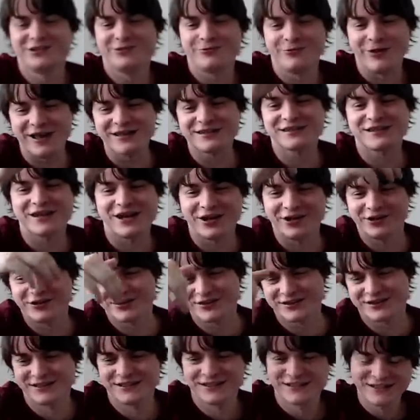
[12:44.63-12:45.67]
West
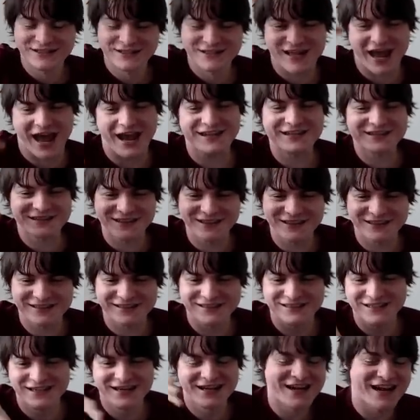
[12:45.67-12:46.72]
Coast,
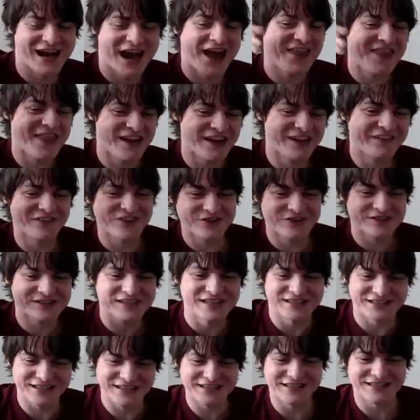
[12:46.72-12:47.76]
Texas, and then a few
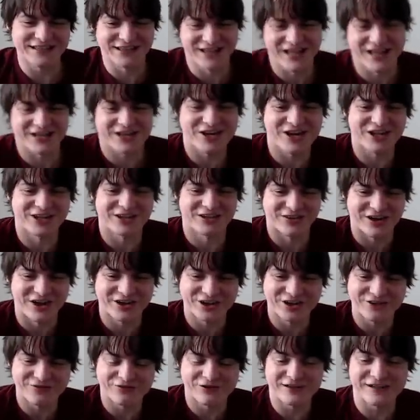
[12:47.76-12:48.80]
cities in, like,
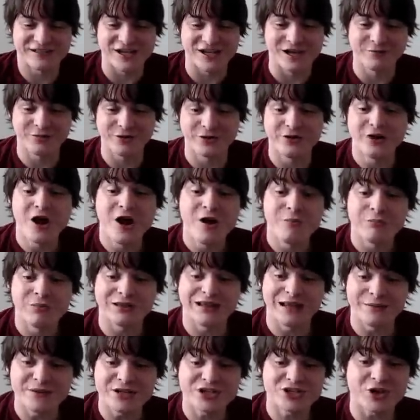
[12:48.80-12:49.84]
Colorado, for example. But
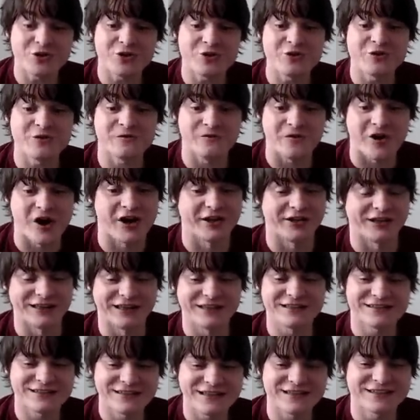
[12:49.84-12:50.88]
let me show you Nevada.
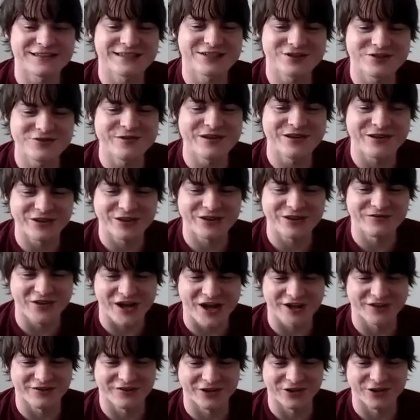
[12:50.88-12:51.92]
Let's zoom in on
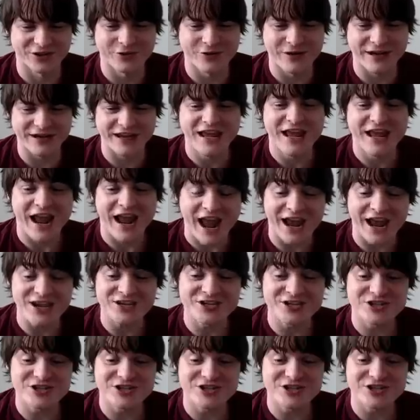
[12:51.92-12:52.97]
Nevada real quick. As
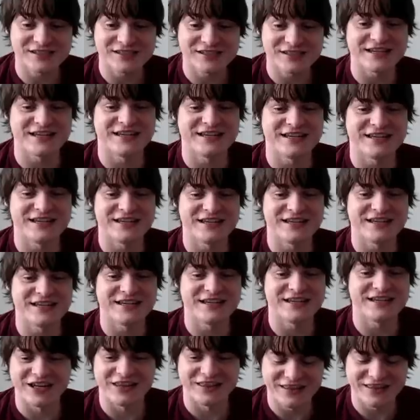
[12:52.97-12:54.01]
you can see,
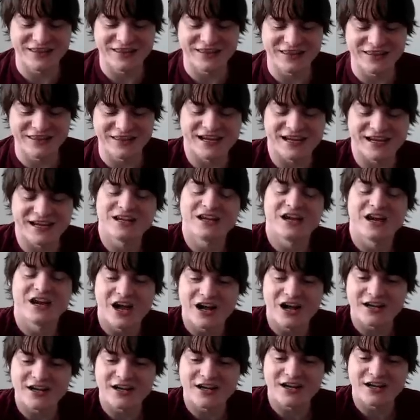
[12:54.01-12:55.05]
looking at this state,
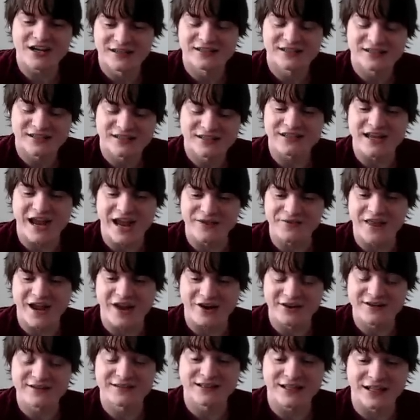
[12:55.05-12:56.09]
okay, so down
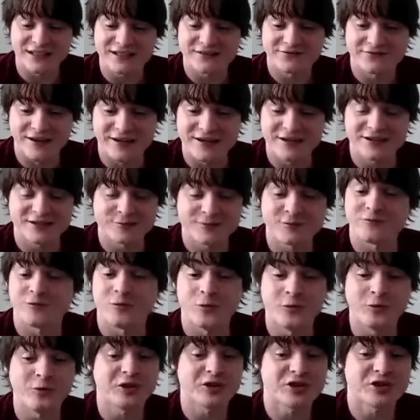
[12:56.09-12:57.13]
there is Las Vegas with
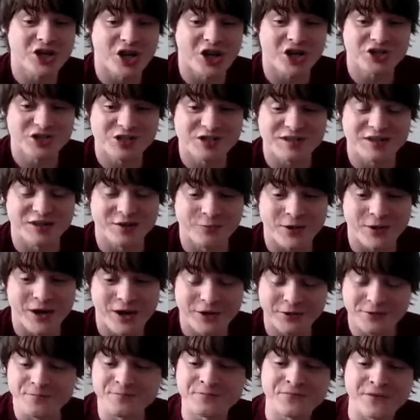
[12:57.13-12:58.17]
all the chargers in the
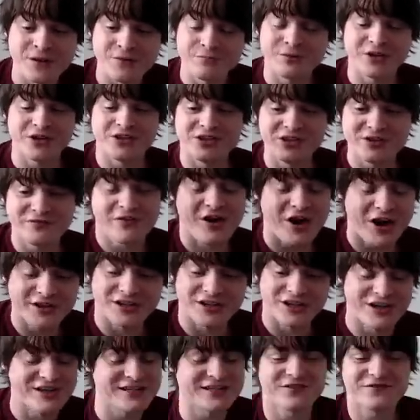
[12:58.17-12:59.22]
world, but
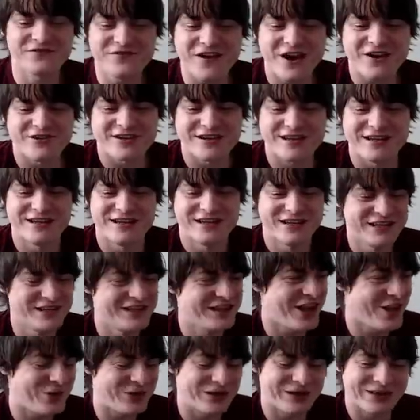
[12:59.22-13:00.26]
Nevada is a very
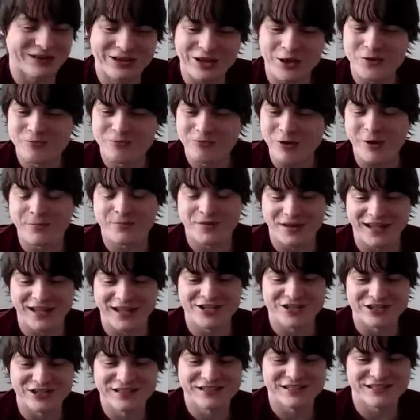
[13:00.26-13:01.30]
low
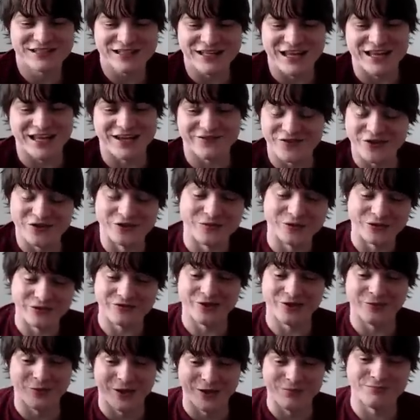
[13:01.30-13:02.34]
population state if you remove
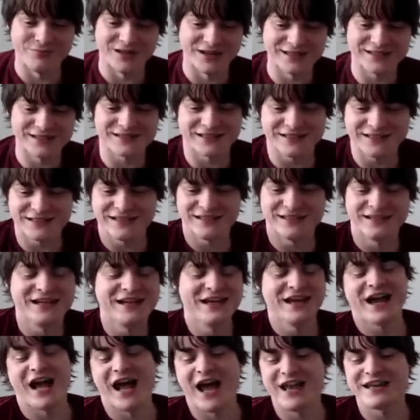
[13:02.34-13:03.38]
the one big city.
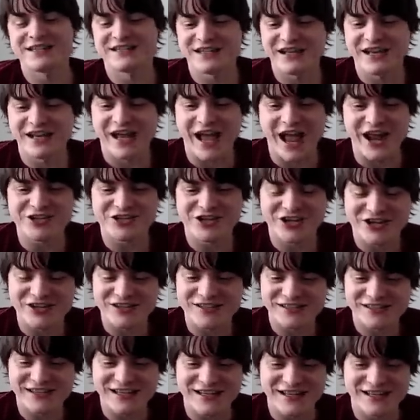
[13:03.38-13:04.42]
And as you can
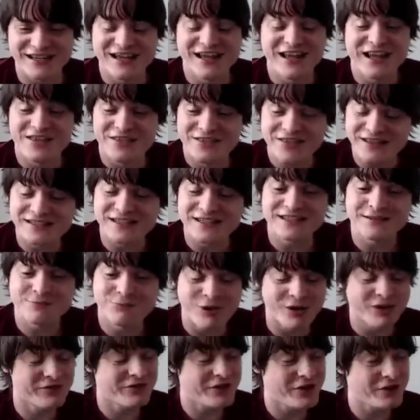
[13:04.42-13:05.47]
see, this is
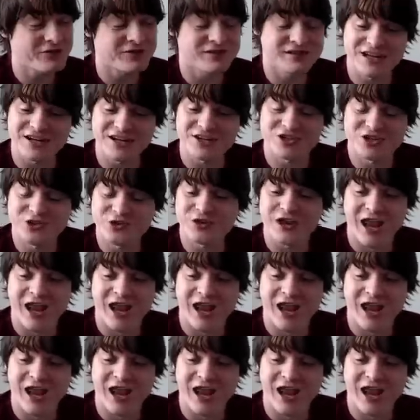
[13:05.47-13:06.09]
one of those states you